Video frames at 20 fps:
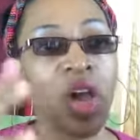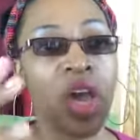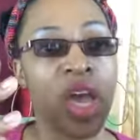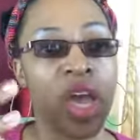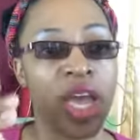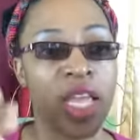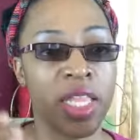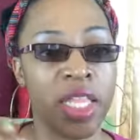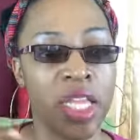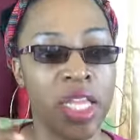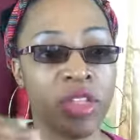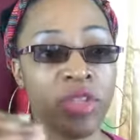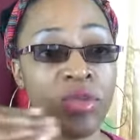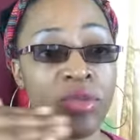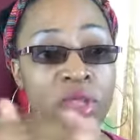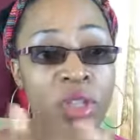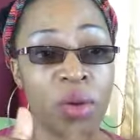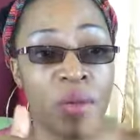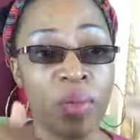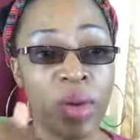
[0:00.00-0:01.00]
and then do
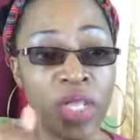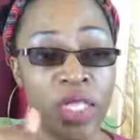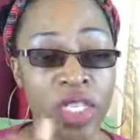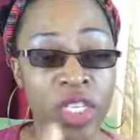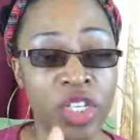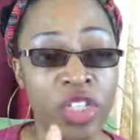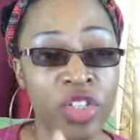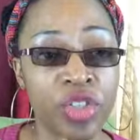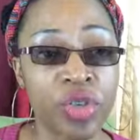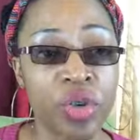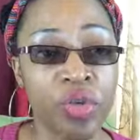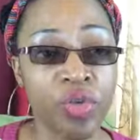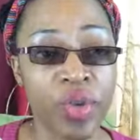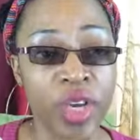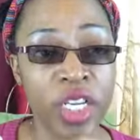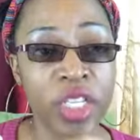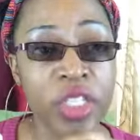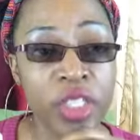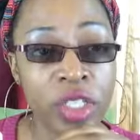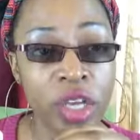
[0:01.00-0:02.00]
some additional
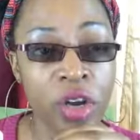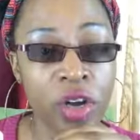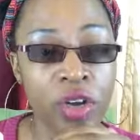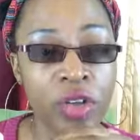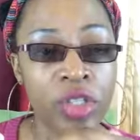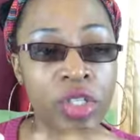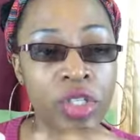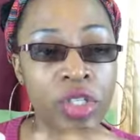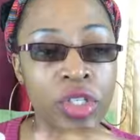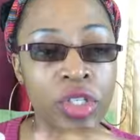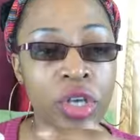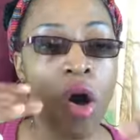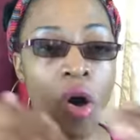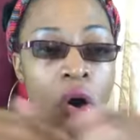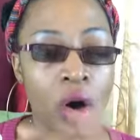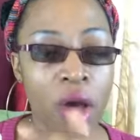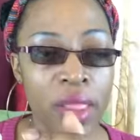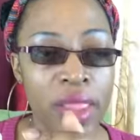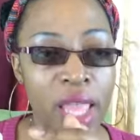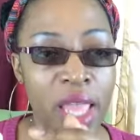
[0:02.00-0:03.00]
research
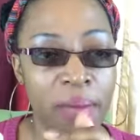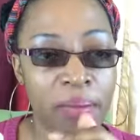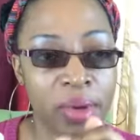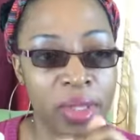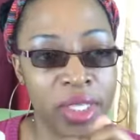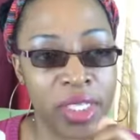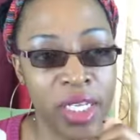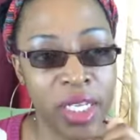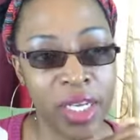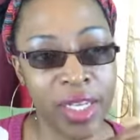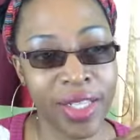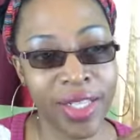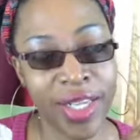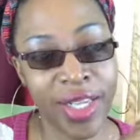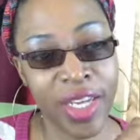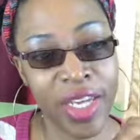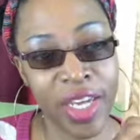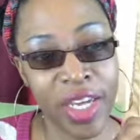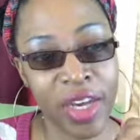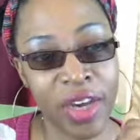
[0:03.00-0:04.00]
on that particular
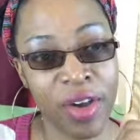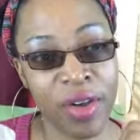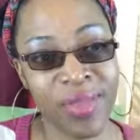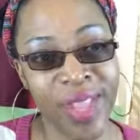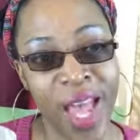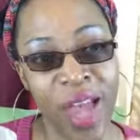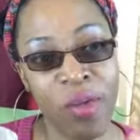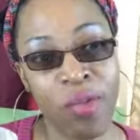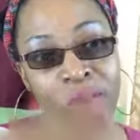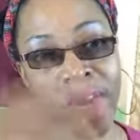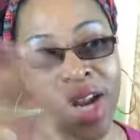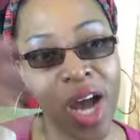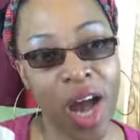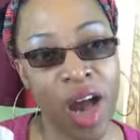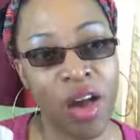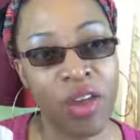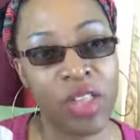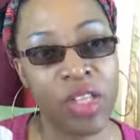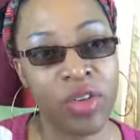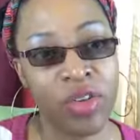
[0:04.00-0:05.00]
year, like what
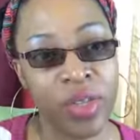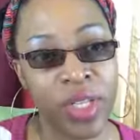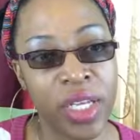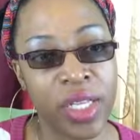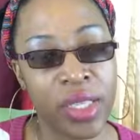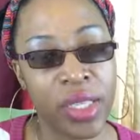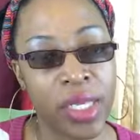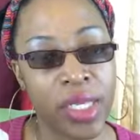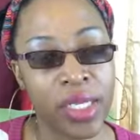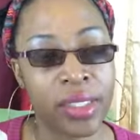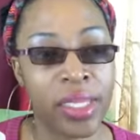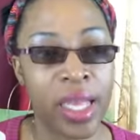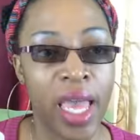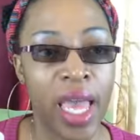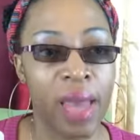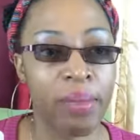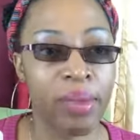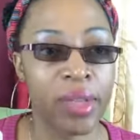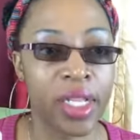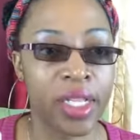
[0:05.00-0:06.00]
all the unique things that
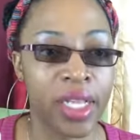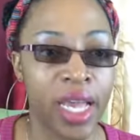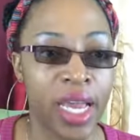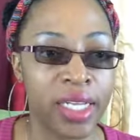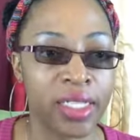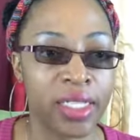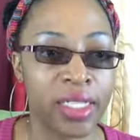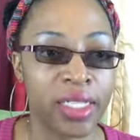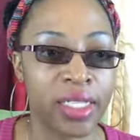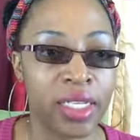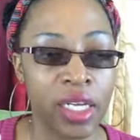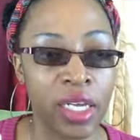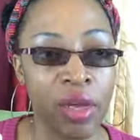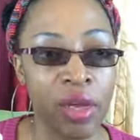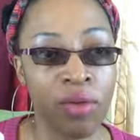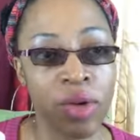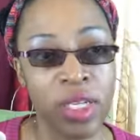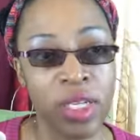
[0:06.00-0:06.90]
happened in 1910,